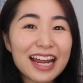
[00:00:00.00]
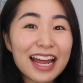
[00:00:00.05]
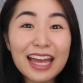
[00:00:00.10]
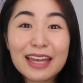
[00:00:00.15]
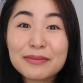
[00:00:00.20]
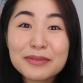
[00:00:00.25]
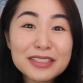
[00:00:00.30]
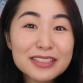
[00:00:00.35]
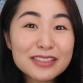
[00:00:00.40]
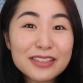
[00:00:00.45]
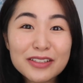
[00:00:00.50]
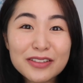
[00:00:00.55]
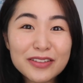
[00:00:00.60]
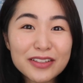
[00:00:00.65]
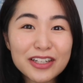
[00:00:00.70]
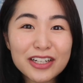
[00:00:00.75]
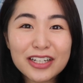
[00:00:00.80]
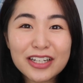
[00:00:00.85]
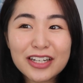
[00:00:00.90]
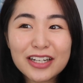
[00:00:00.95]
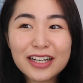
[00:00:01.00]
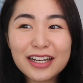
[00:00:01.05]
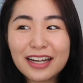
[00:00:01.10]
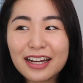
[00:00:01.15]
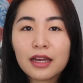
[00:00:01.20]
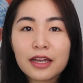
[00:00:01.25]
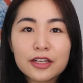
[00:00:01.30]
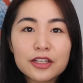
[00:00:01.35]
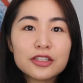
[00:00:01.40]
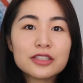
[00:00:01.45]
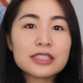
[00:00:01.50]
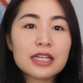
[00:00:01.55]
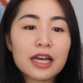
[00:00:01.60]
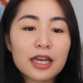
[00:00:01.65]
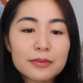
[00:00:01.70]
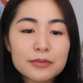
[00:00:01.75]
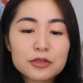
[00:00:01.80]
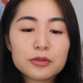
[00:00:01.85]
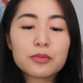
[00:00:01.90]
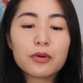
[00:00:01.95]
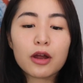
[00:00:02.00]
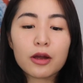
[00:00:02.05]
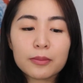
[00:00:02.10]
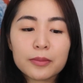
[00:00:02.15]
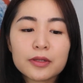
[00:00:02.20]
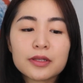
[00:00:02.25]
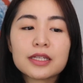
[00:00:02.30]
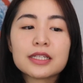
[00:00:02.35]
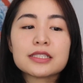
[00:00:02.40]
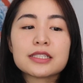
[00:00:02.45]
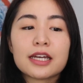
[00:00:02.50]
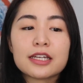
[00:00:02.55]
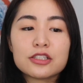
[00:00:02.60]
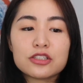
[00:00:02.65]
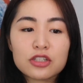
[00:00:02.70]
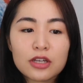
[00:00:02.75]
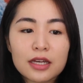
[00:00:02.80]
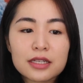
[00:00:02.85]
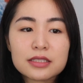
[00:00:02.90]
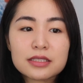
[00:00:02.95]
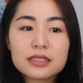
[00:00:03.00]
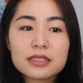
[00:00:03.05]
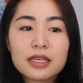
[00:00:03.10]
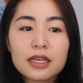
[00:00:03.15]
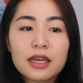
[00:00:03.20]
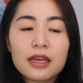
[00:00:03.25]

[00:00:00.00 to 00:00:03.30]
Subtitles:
I'm a slow learner. I need time to properly digest